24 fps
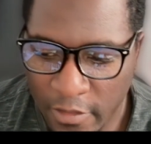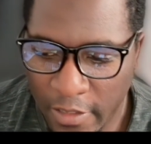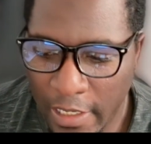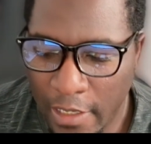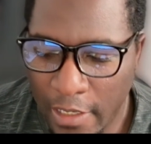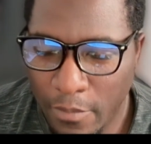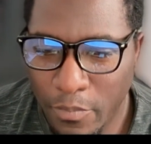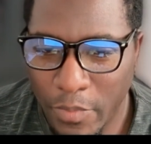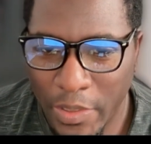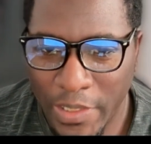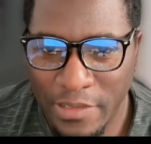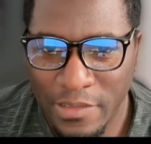get
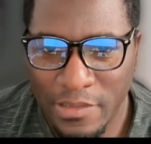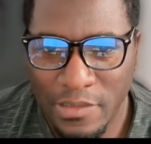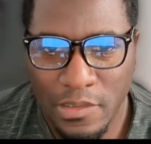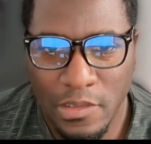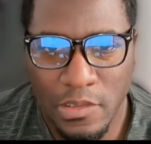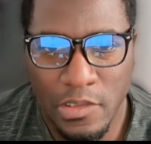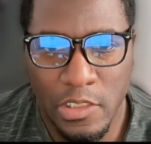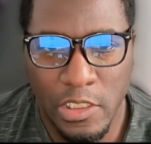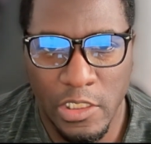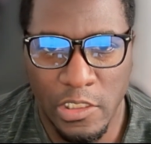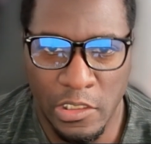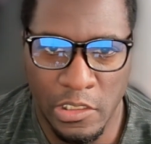around,
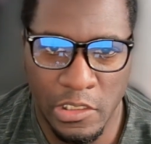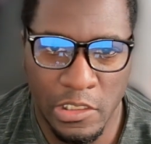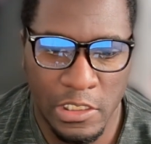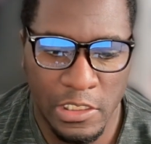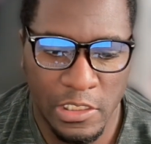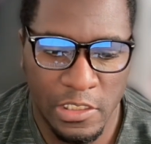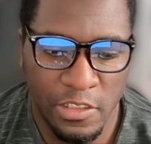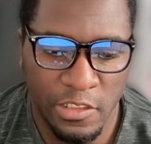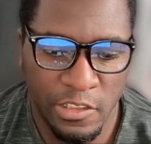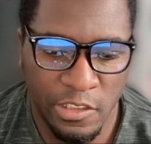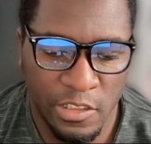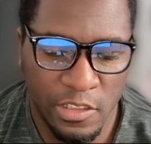but she
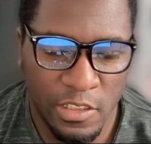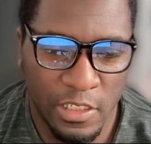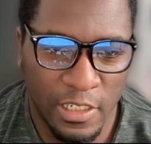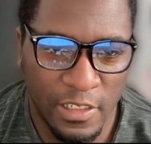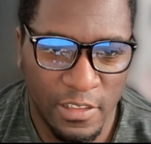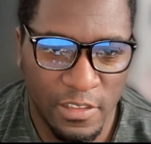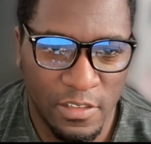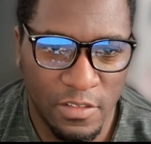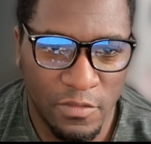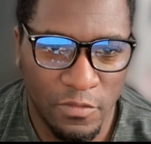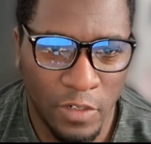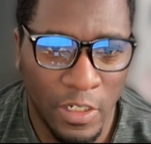
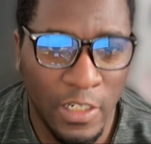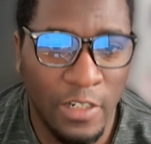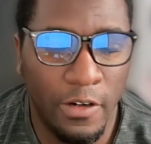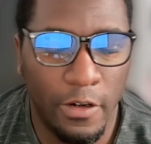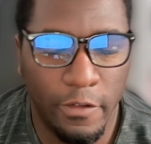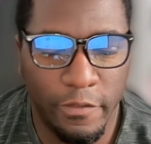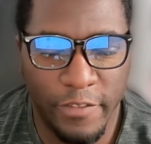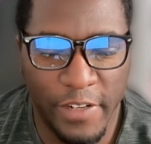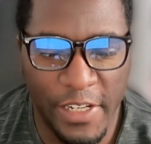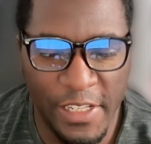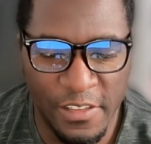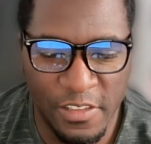just
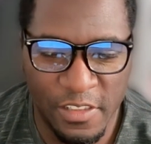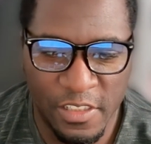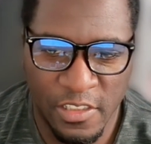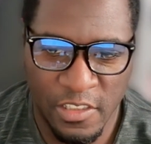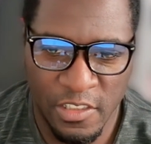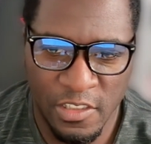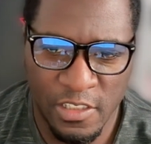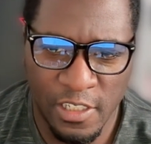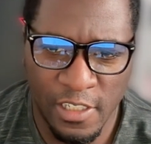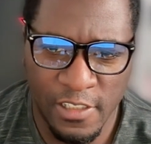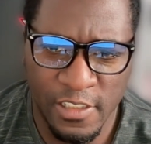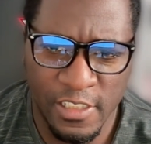one of her
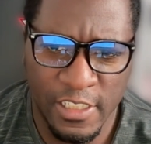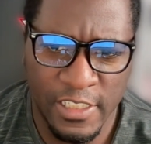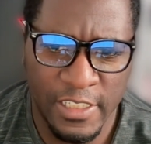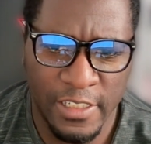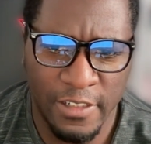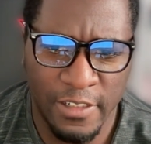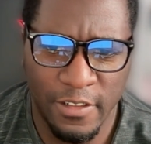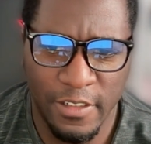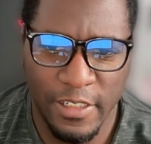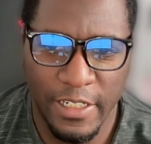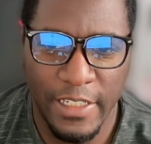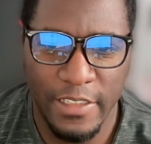friends starts
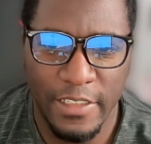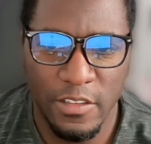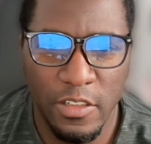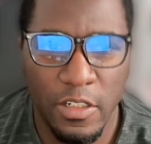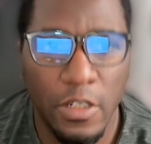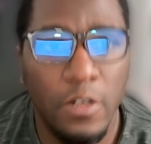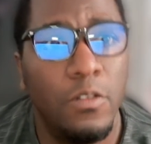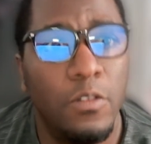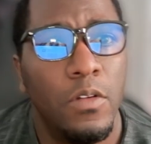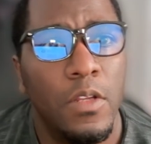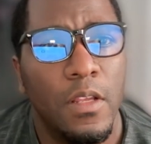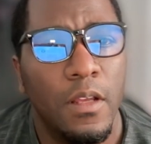to tell her
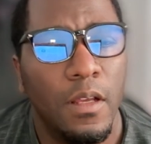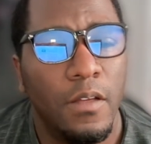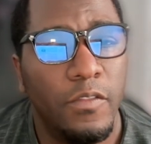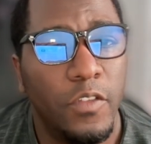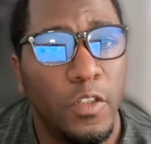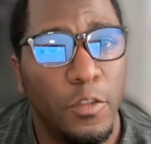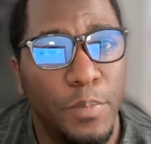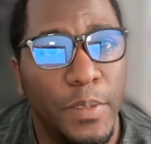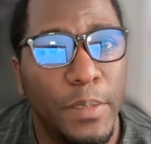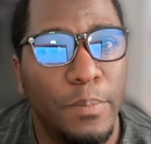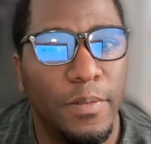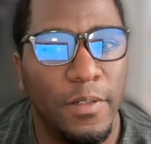that,
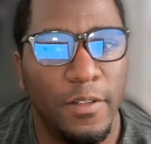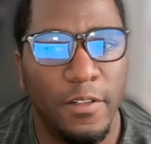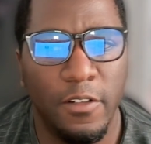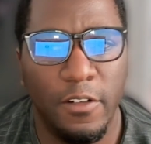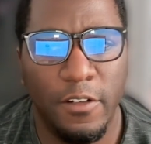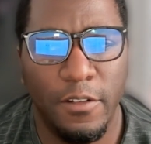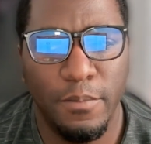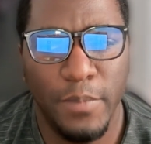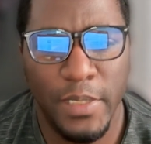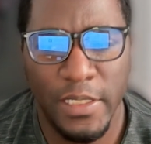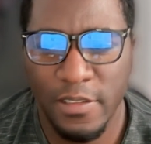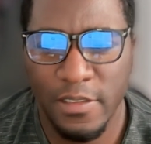a few
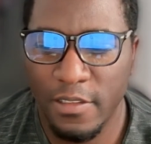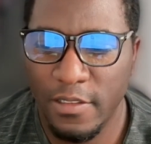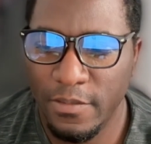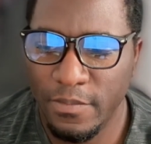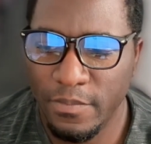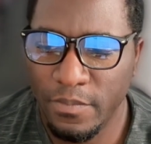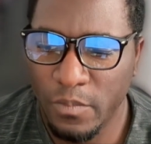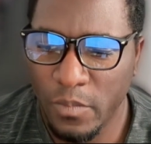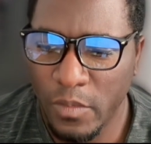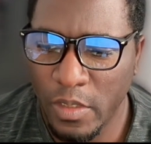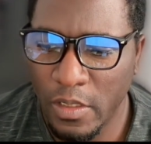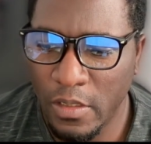people are going
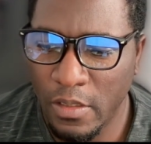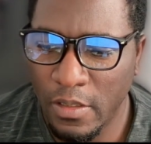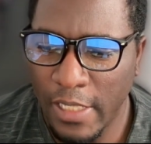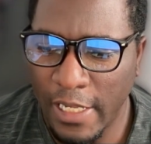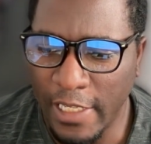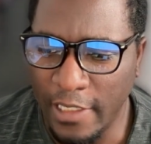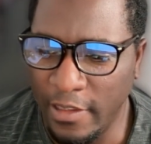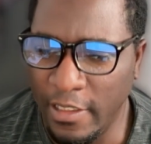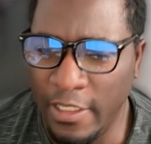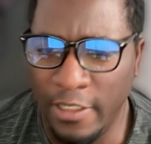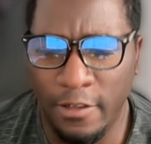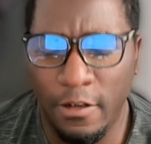missing
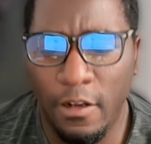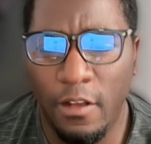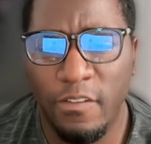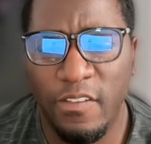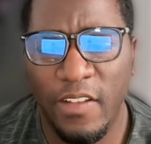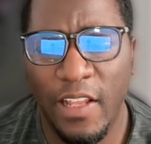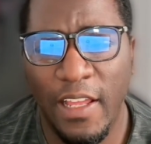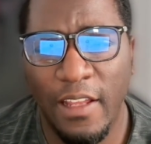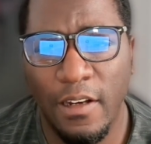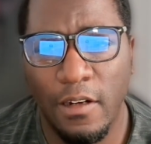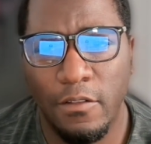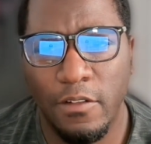and like they're
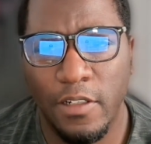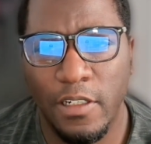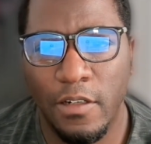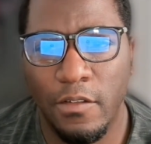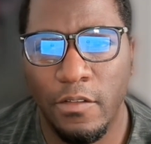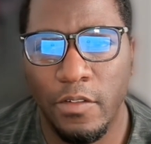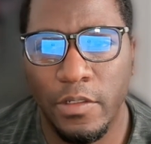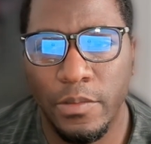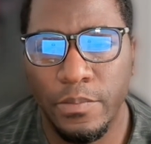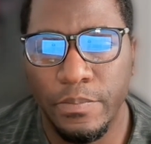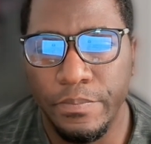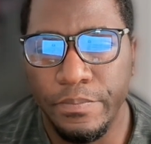offline or
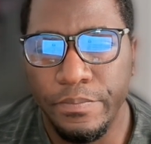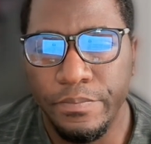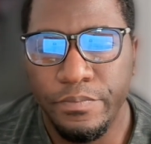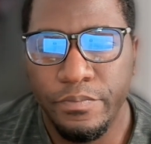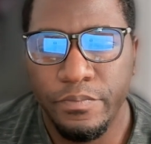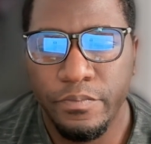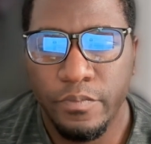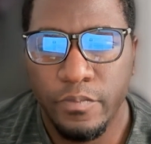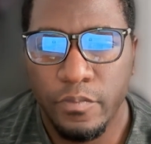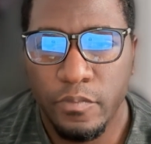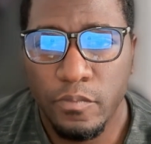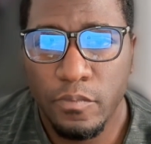whatever.
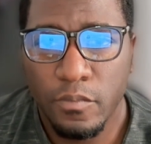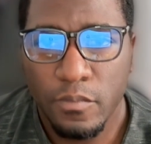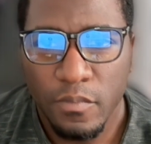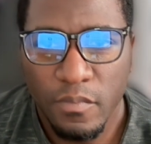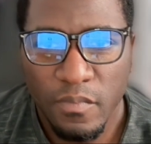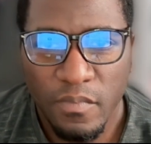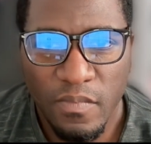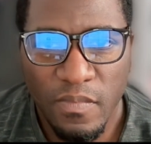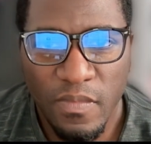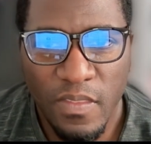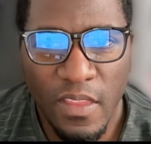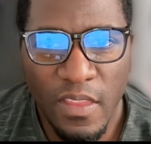
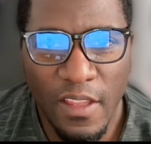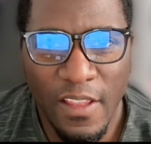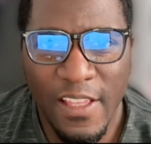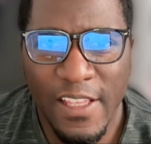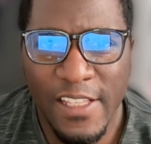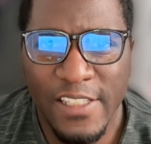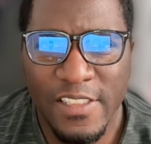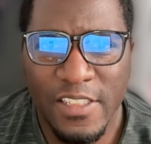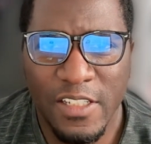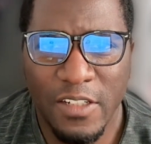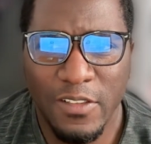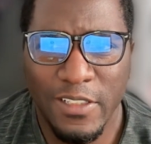
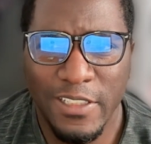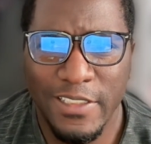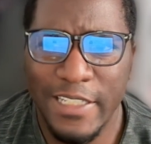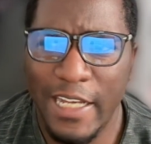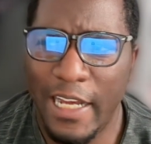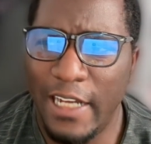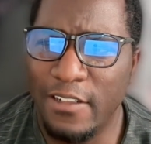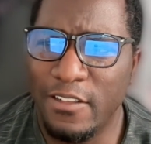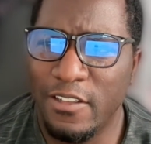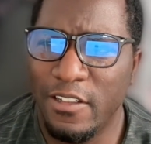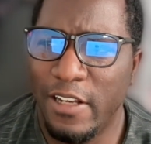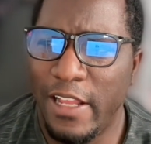And so
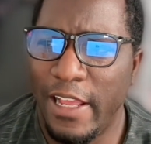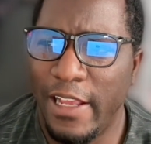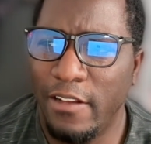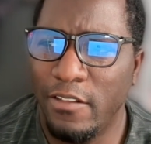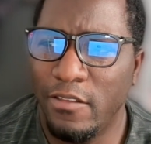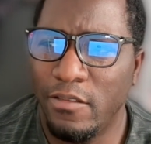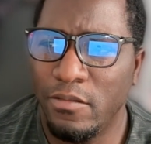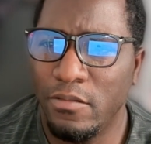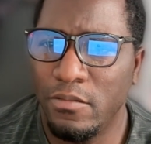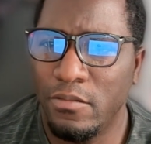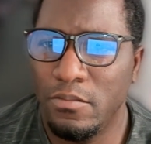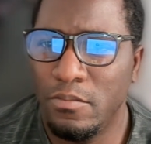the doctor
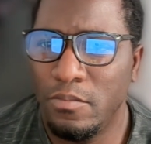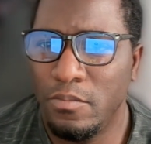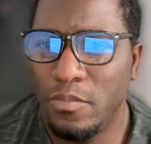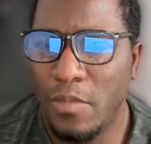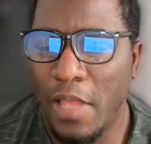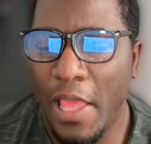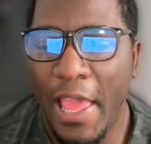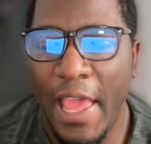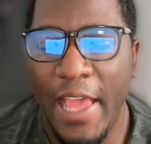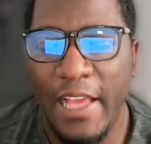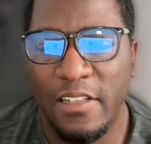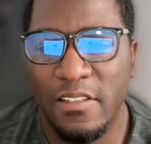like
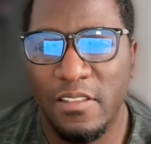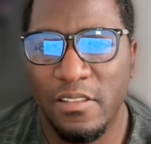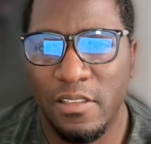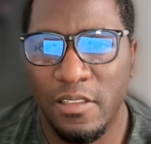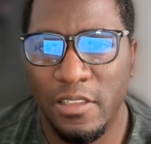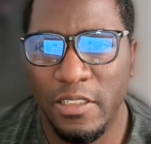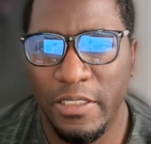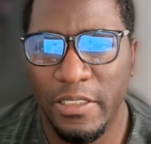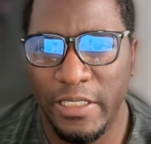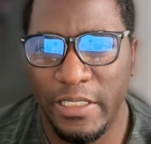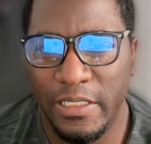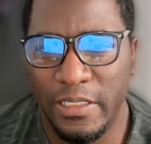
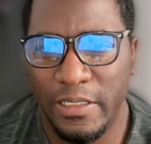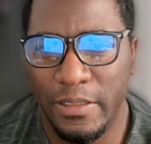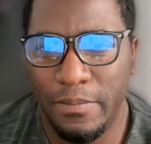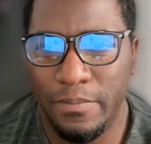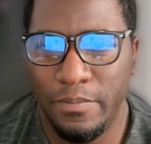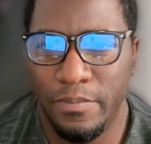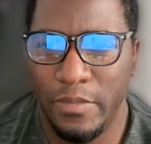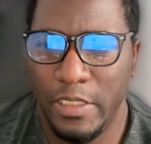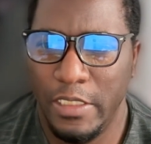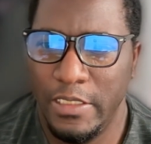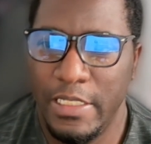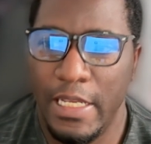hacks
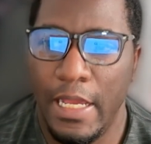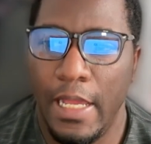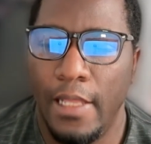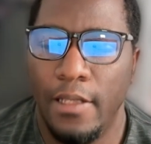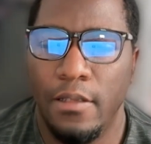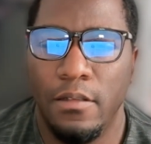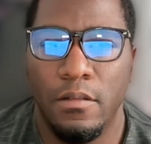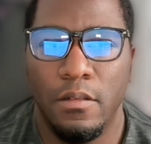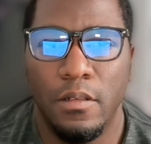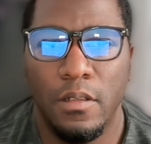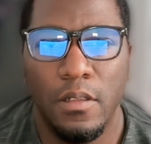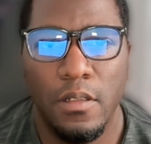the
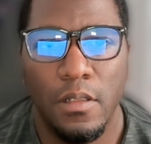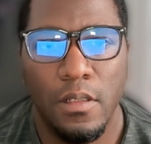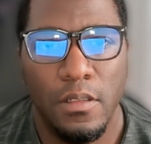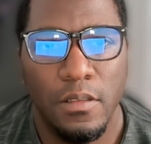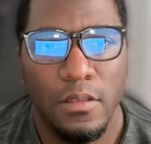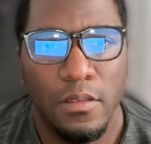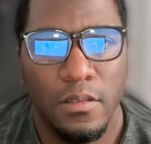dot